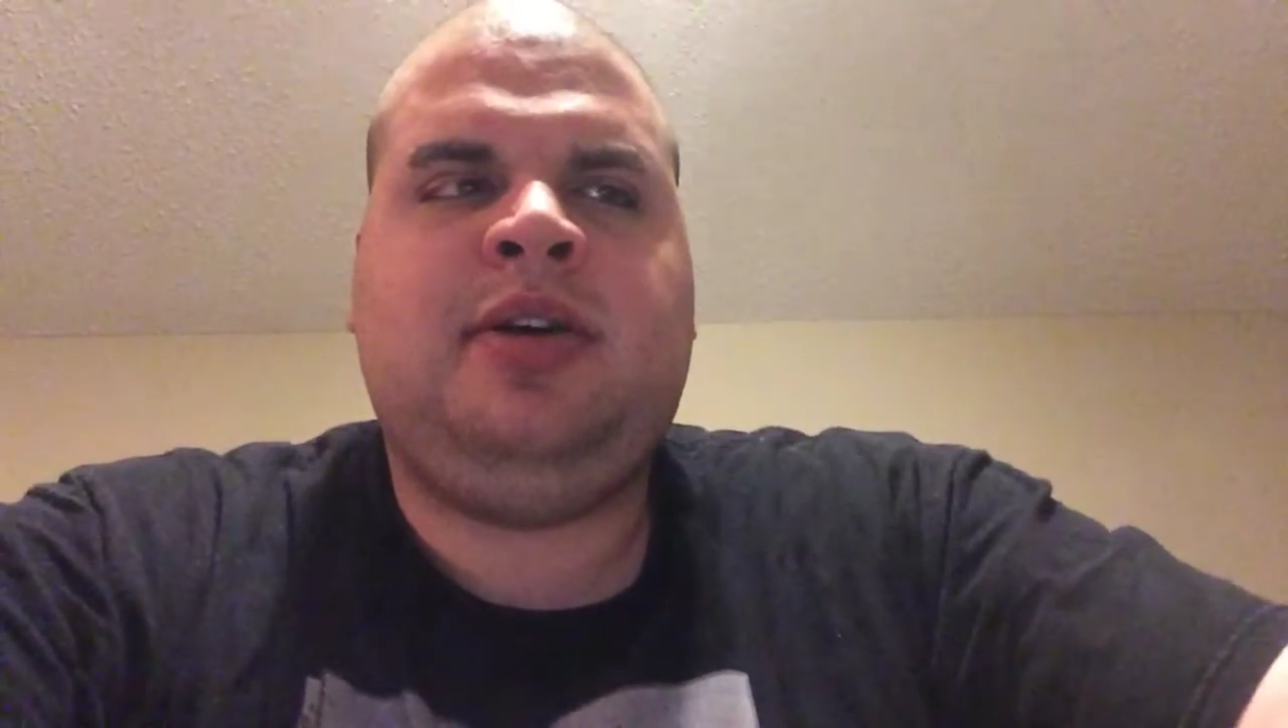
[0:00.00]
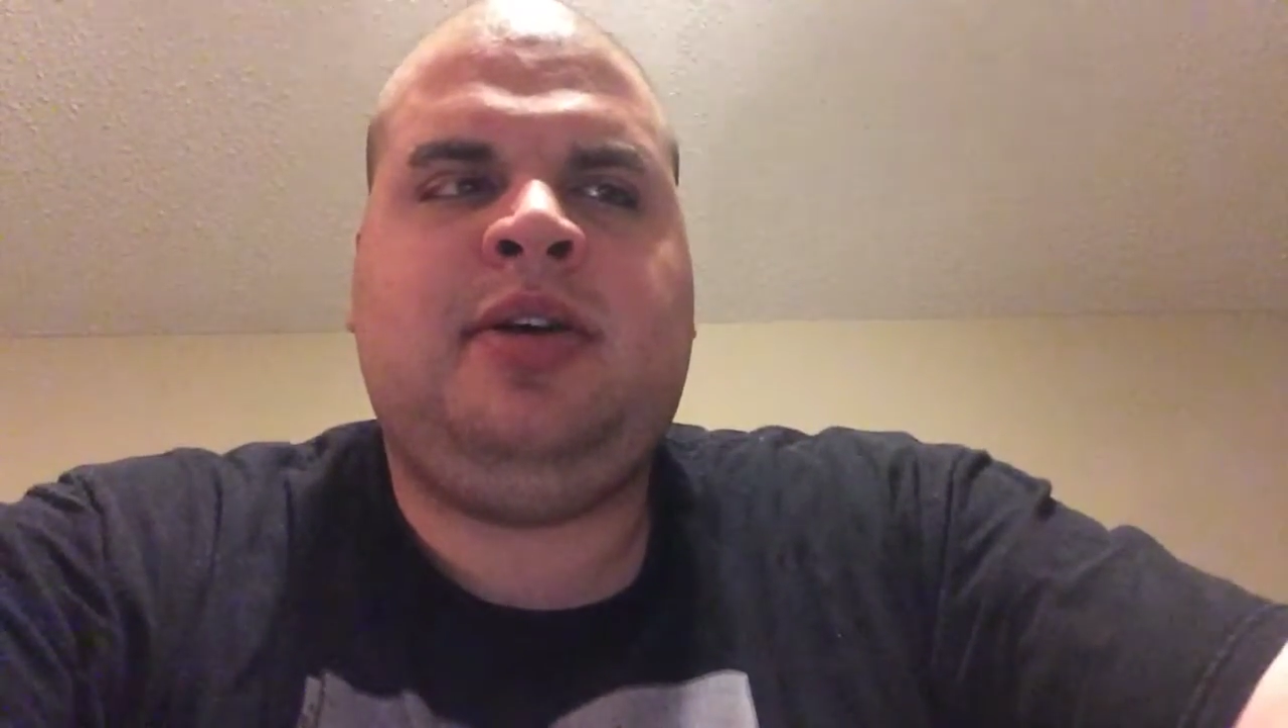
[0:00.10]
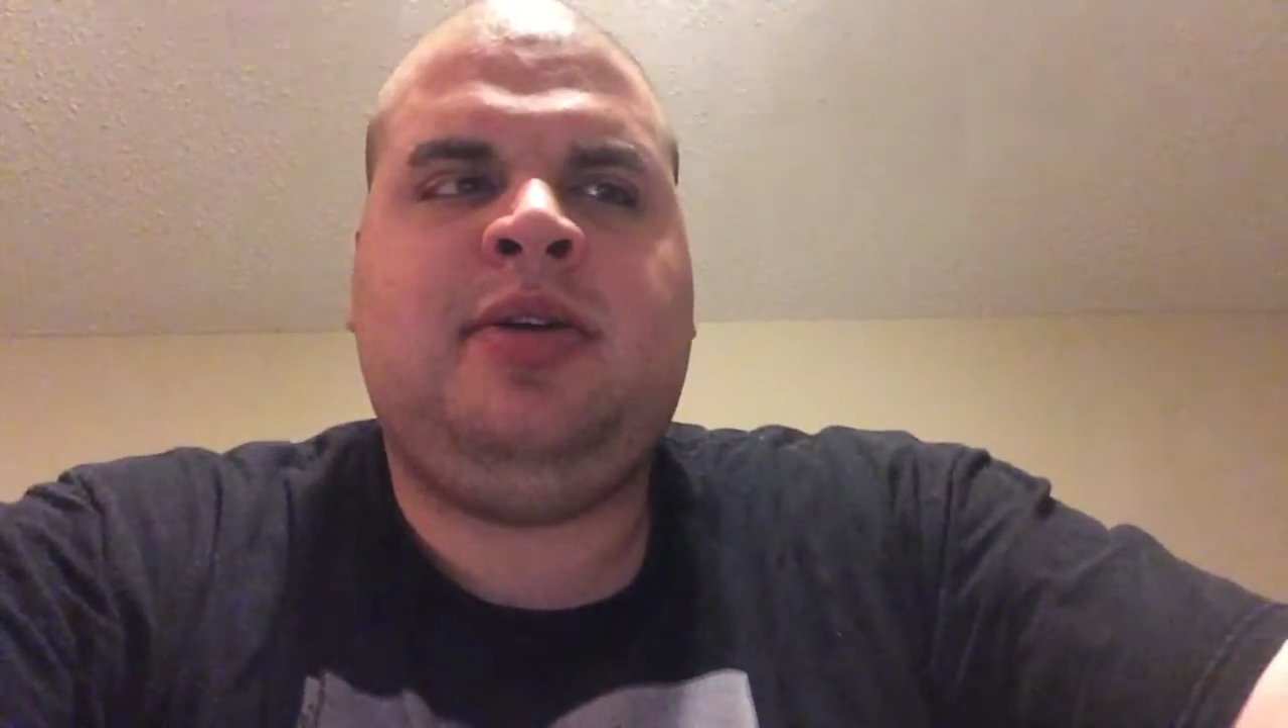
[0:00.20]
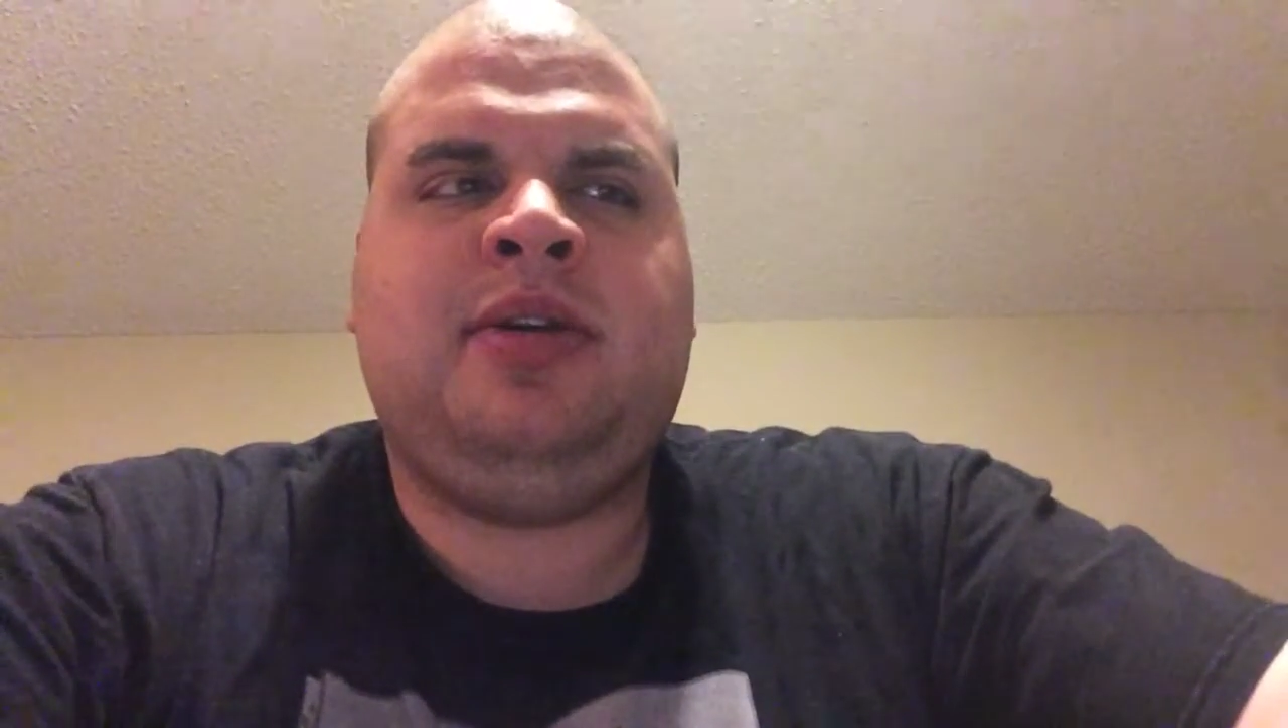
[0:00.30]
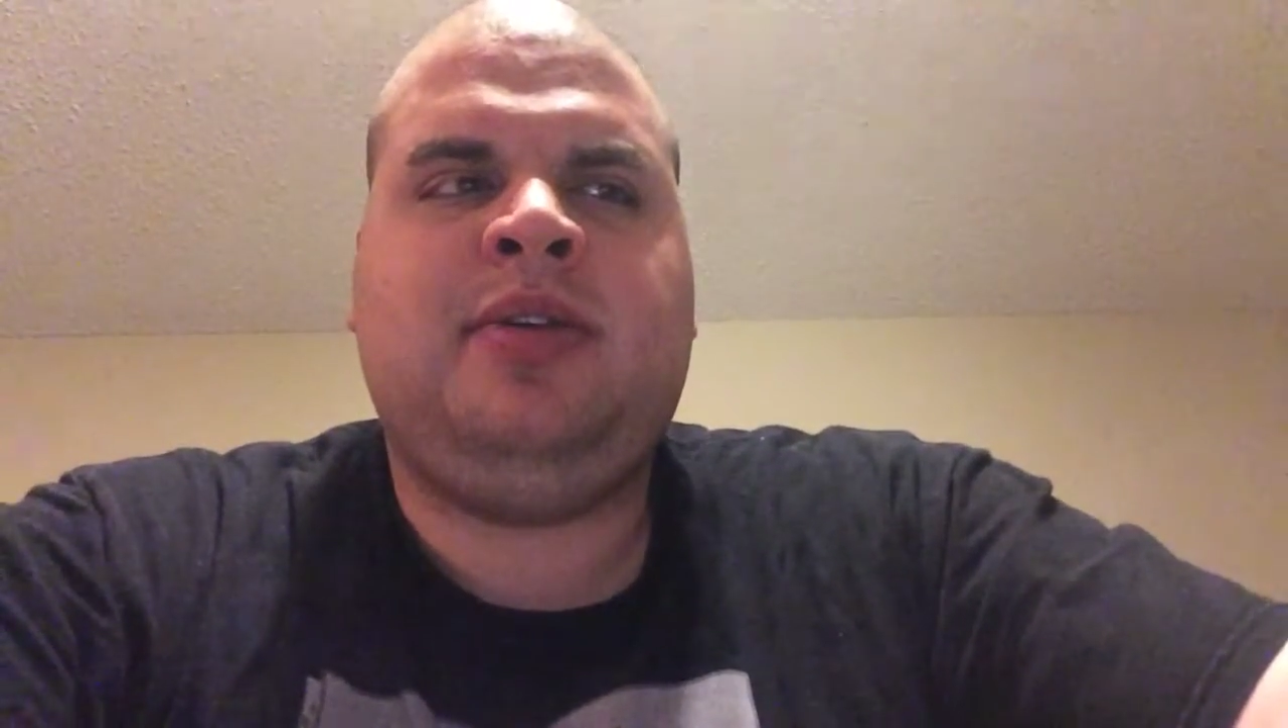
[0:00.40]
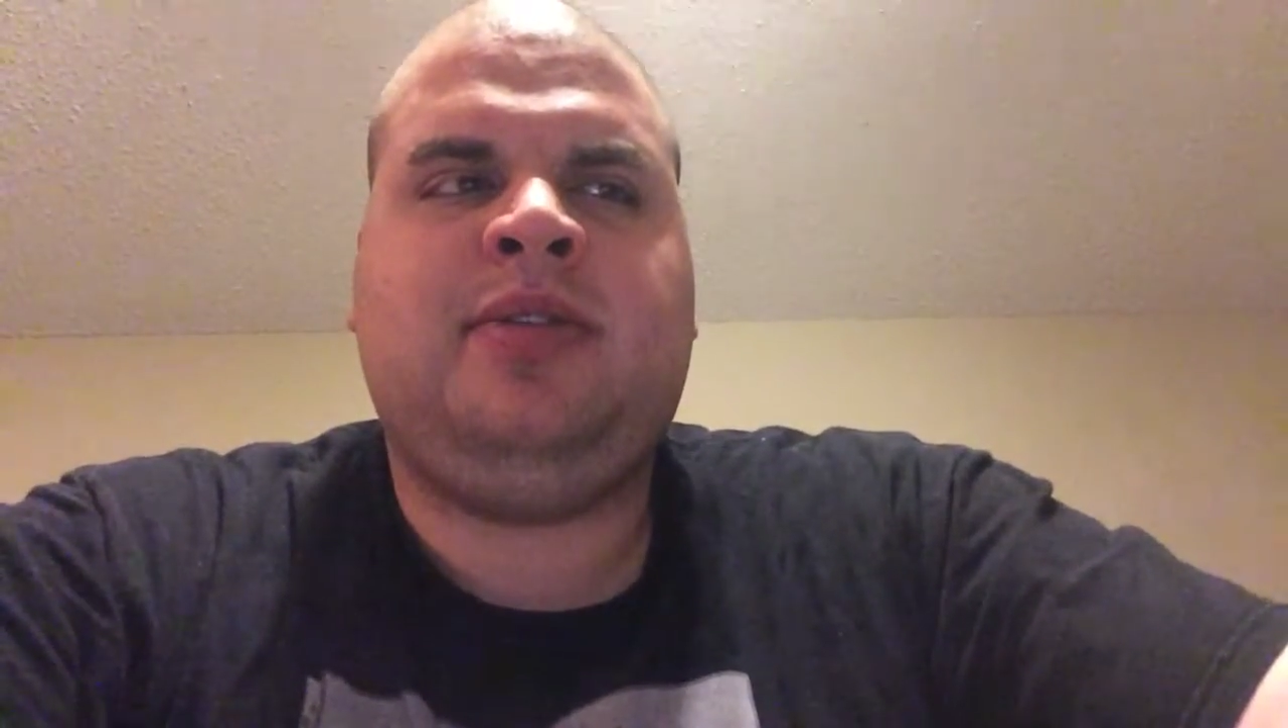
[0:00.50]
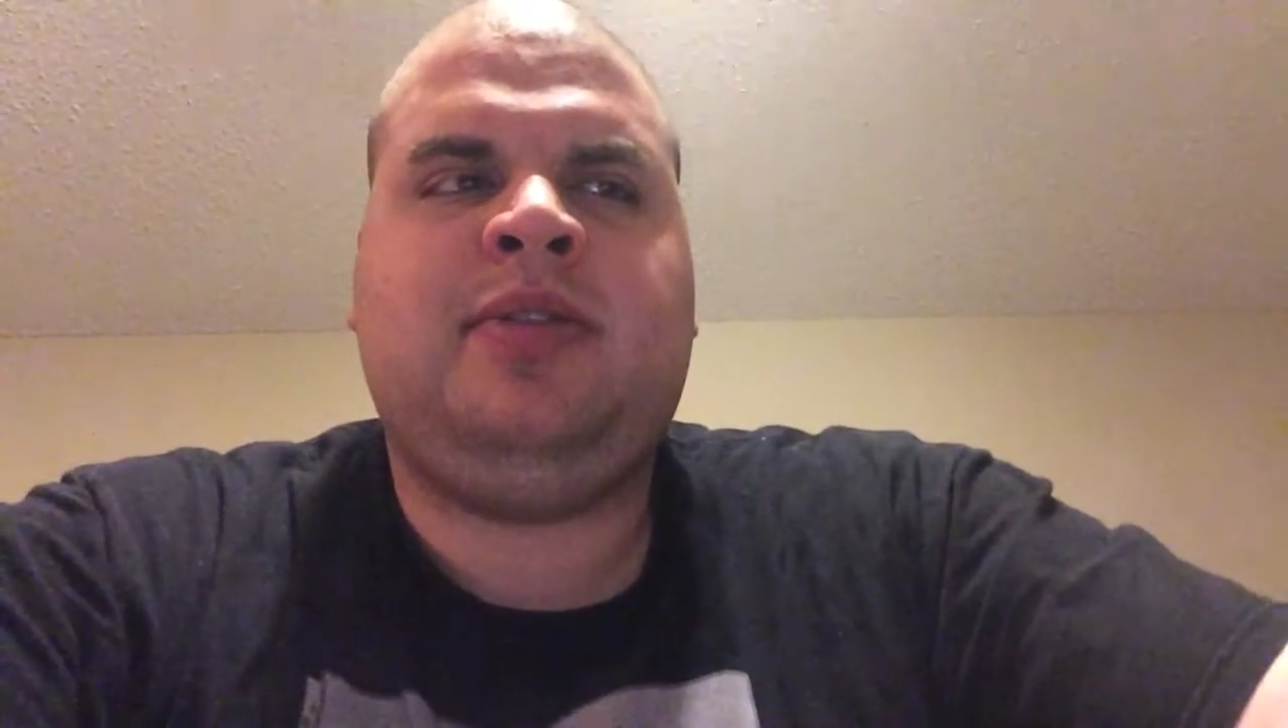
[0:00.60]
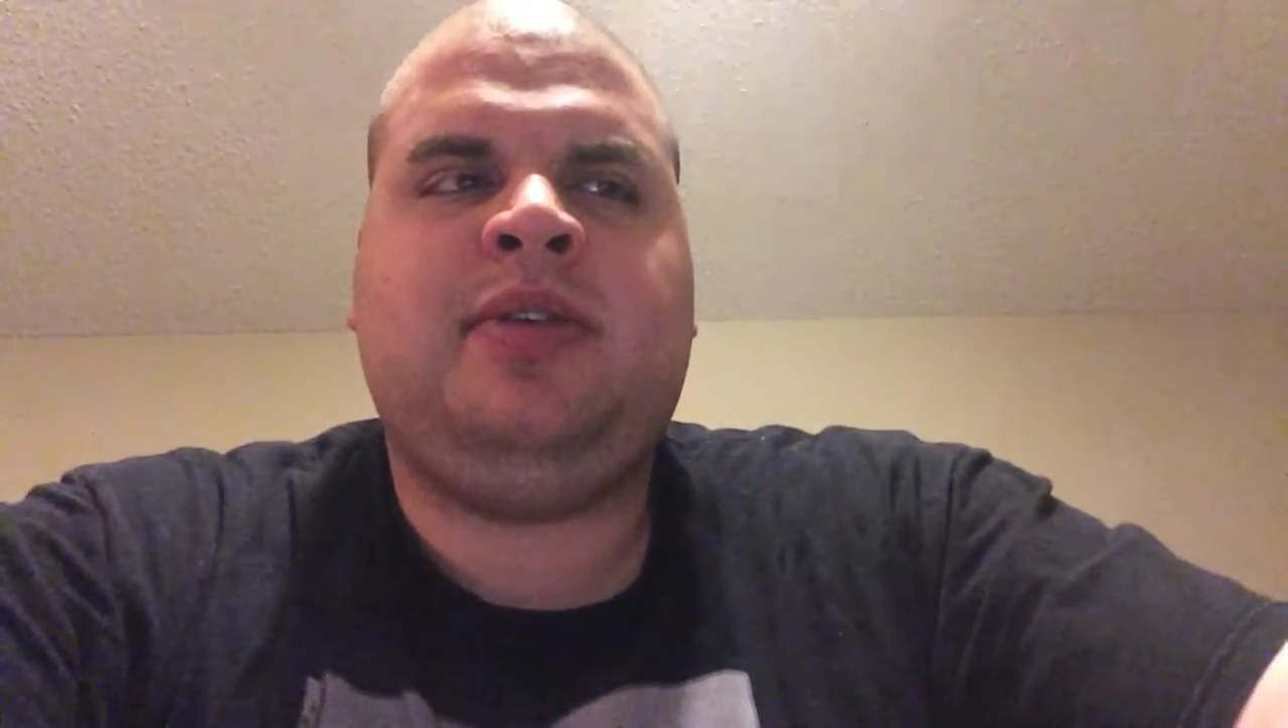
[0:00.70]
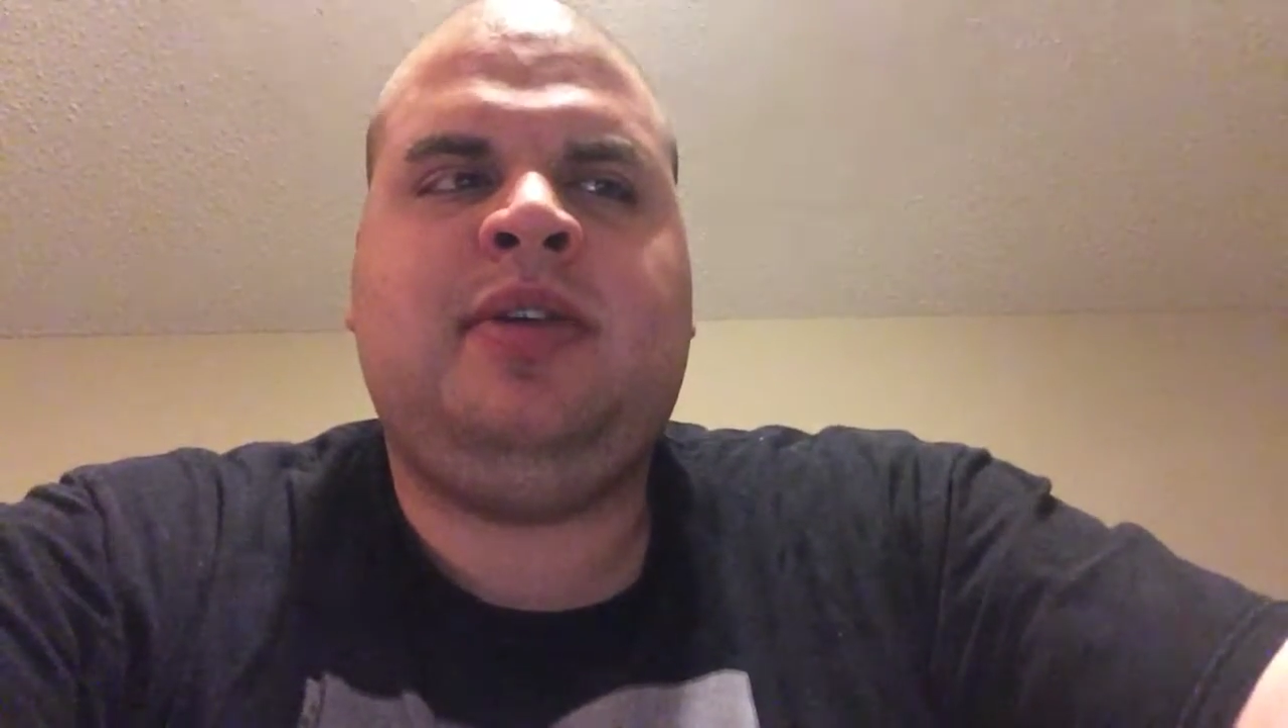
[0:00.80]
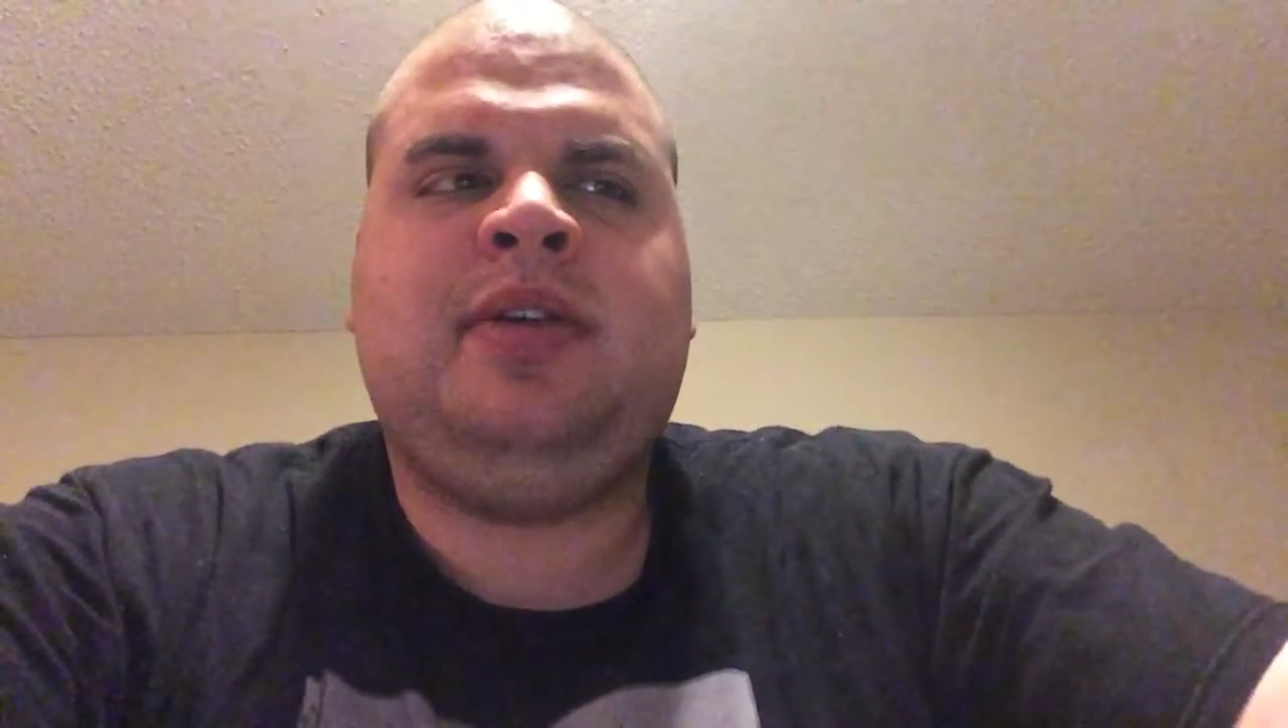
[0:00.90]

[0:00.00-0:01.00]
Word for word: hours